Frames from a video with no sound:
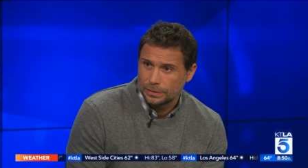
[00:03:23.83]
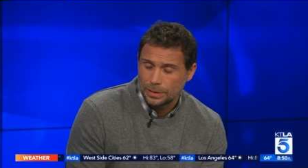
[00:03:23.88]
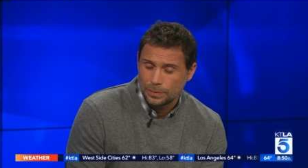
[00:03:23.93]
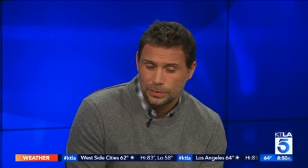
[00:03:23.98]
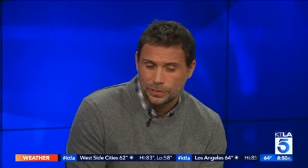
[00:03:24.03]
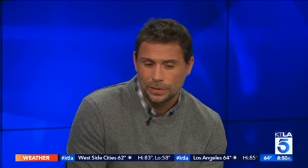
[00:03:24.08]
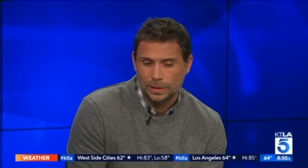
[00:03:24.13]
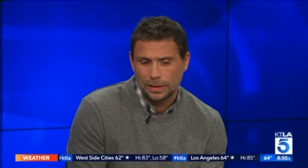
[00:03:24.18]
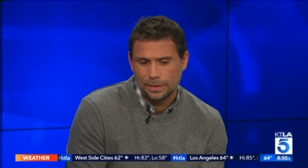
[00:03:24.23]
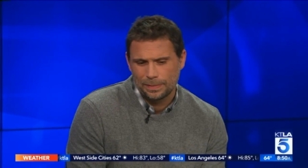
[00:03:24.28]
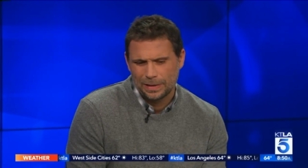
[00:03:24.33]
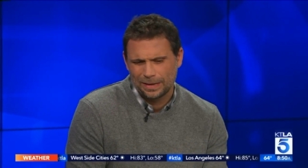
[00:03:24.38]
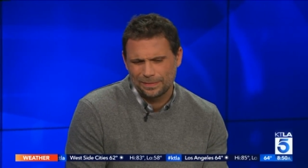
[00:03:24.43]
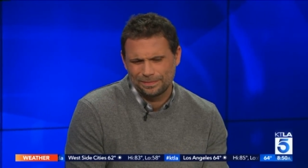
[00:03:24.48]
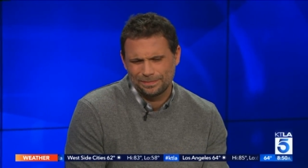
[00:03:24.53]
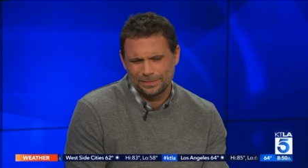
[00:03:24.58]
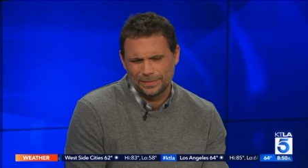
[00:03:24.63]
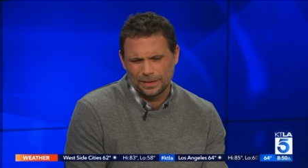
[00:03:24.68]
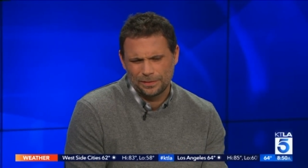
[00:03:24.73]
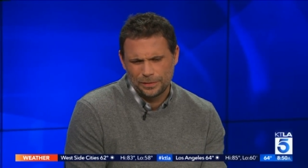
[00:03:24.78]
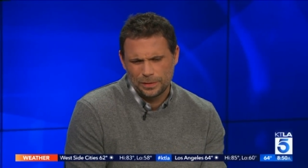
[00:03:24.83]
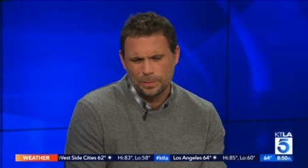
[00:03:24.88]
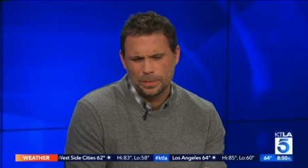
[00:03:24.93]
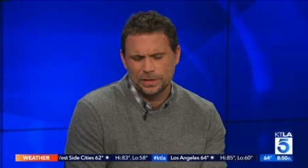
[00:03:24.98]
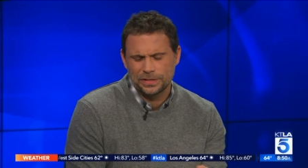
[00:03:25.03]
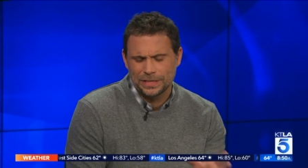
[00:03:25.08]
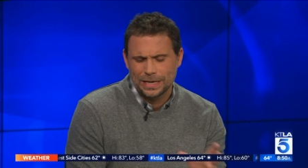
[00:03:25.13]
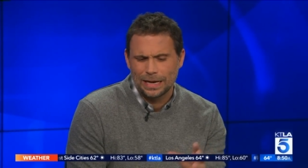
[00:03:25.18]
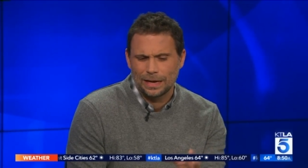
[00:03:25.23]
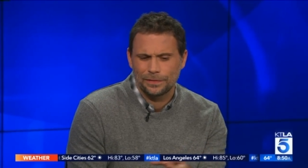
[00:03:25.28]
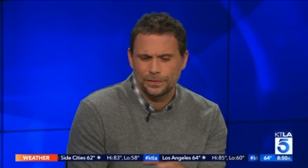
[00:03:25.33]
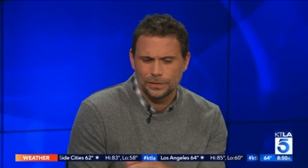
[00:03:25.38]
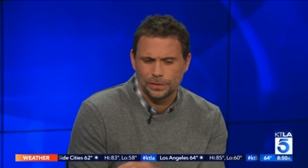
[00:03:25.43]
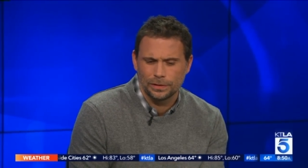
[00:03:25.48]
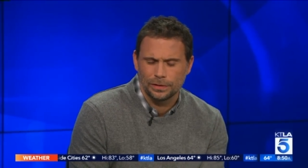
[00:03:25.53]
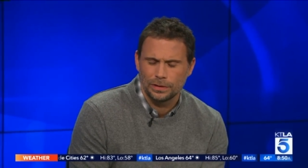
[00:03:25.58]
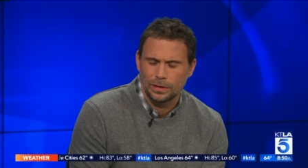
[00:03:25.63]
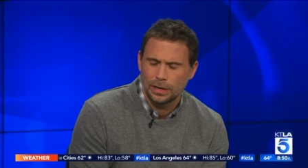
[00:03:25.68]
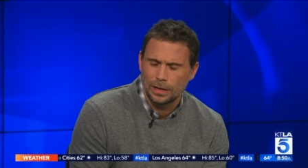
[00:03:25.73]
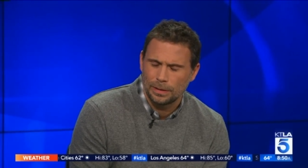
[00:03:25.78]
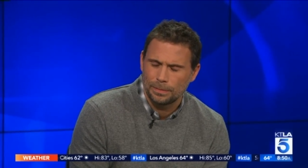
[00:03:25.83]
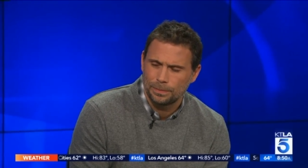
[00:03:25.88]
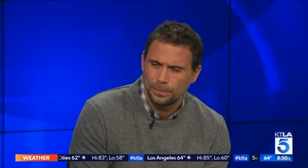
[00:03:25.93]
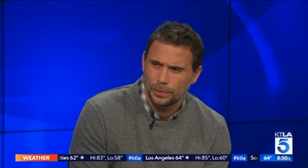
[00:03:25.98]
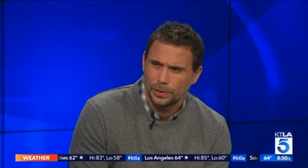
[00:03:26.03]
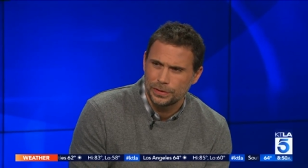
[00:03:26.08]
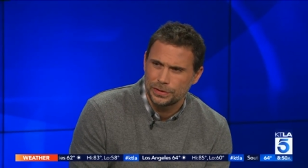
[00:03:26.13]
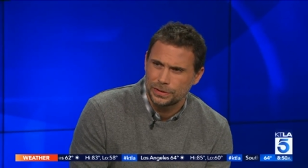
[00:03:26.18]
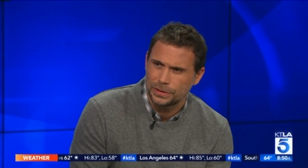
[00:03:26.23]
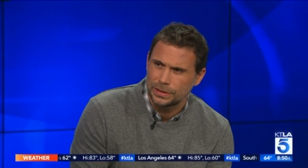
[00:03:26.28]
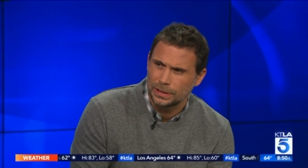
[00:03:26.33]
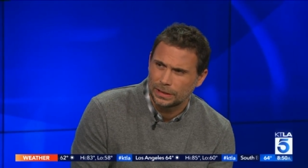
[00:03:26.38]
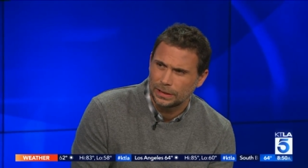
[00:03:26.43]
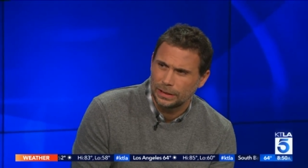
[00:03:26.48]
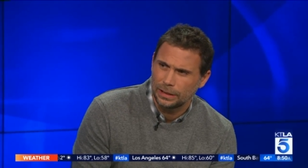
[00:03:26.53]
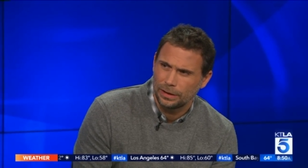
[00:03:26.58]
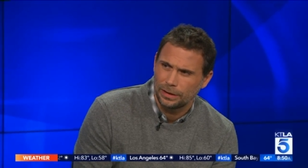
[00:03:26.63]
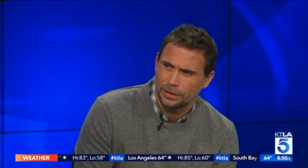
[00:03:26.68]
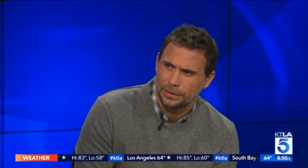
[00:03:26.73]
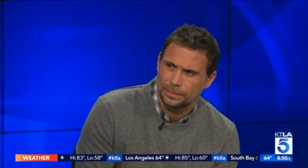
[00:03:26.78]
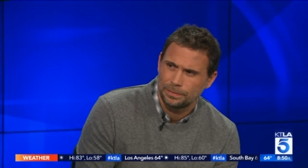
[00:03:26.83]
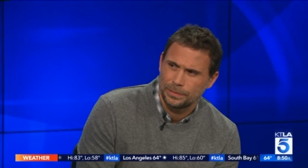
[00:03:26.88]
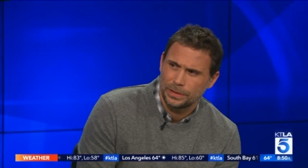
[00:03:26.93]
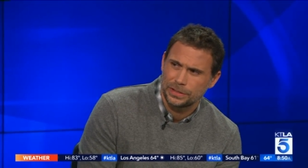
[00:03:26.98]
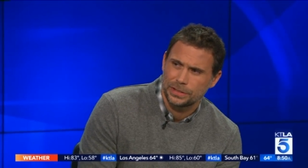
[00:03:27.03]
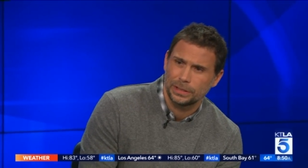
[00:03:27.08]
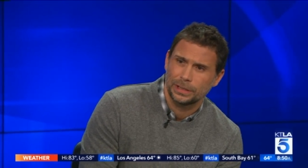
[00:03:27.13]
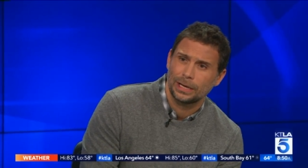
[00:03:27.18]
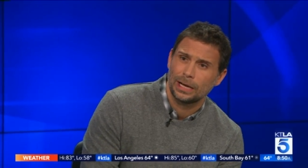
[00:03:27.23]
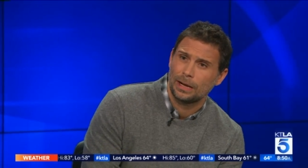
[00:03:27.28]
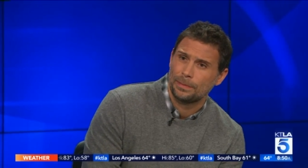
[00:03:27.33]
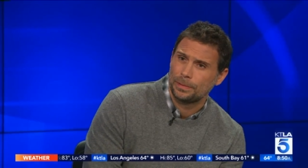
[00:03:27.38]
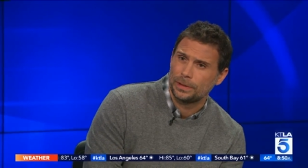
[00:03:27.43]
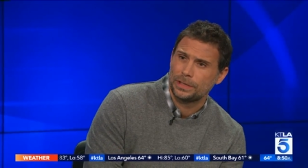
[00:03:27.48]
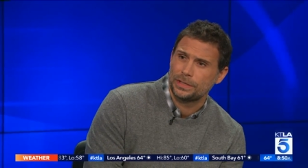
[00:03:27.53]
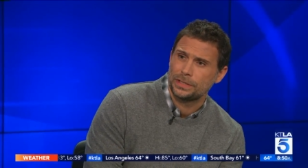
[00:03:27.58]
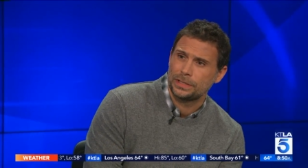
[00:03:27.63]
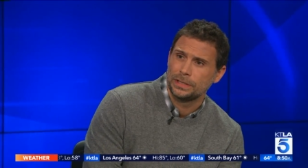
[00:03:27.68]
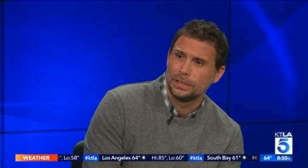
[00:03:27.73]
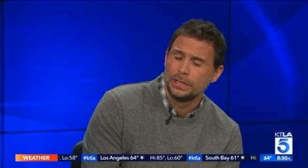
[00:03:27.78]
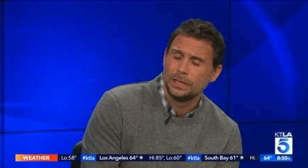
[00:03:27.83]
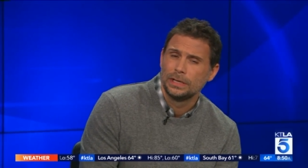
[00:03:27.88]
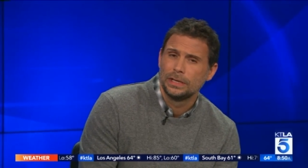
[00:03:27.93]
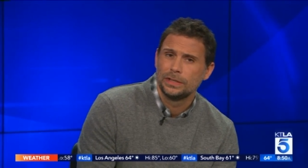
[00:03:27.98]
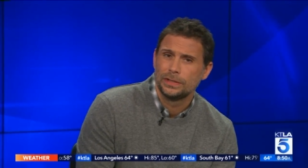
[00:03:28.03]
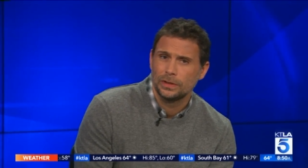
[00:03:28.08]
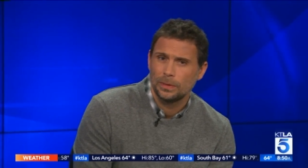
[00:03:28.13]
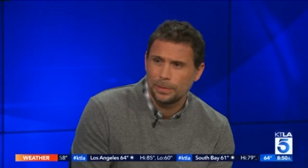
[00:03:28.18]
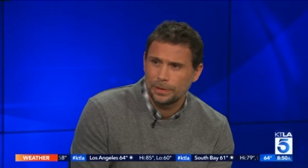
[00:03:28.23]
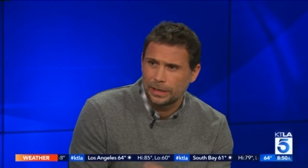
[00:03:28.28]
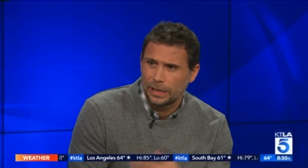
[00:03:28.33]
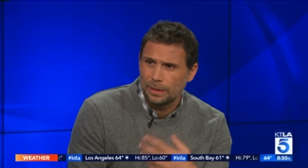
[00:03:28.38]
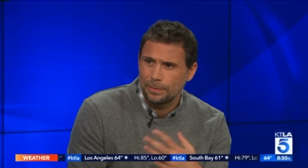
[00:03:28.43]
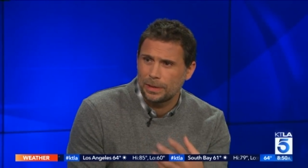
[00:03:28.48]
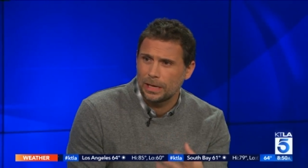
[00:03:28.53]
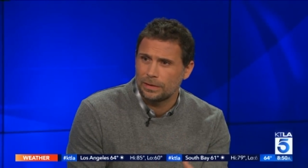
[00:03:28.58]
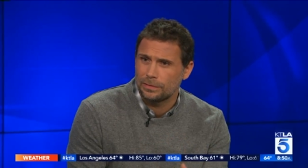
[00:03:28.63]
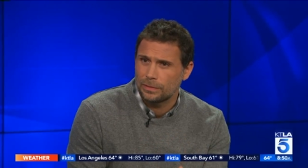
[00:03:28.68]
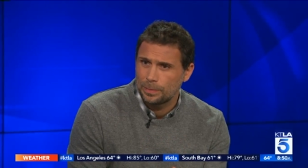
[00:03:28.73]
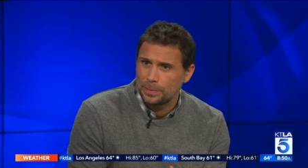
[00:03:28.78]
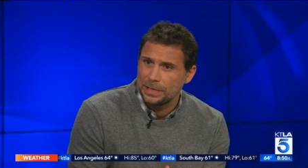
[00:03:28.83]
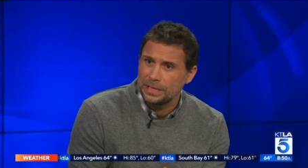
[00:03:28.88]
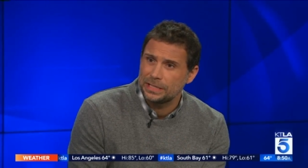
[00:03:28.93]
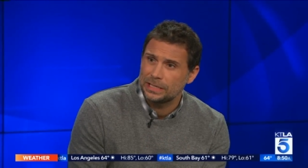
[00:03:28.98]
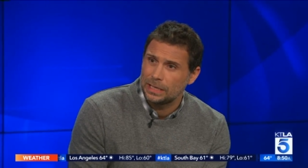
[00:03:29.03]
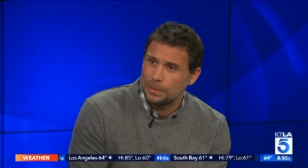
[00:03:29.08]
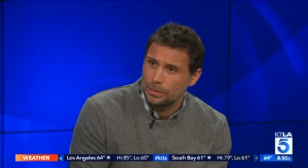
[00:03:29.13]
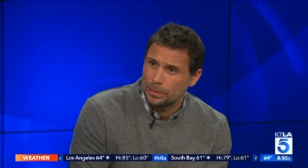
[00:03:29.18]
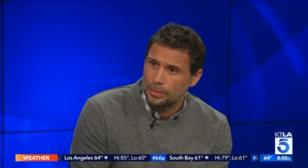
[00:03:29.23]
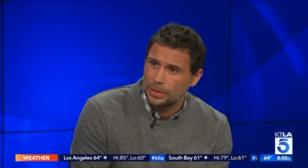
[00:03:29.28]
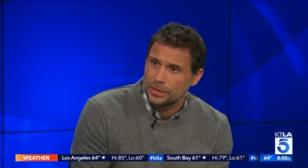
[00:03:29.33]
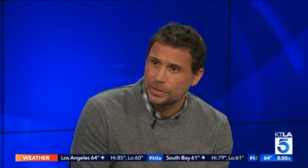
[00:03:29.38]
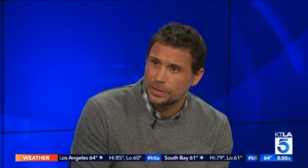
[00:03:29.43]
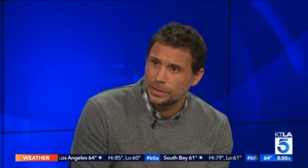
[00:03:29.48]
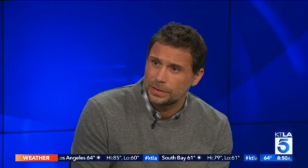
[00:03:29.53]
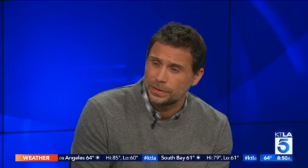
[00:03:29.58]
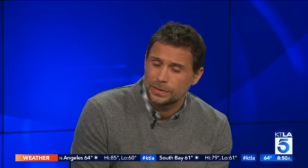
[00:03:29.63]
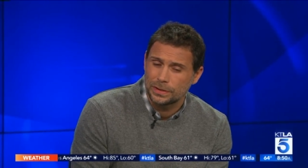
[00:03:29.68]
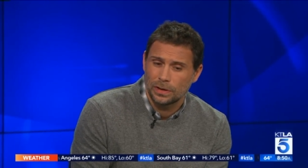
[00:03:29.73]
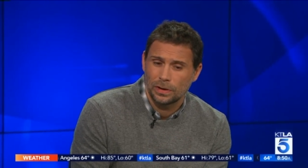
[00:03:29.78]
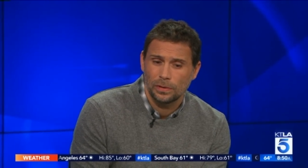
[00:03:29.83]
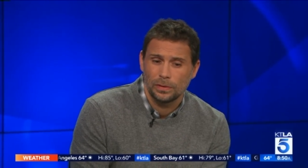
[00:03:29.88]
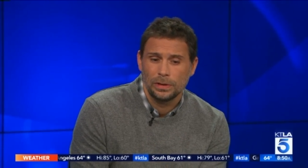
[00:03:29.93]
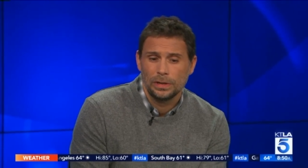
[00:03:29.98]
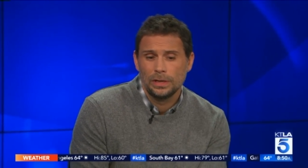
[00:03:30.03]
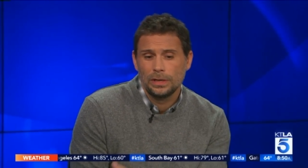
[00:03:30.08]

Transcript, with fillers: It was about a few months after uh, Bush declared mission accomplished, mm -hmm. so it became kind of a peacekeeping mission. So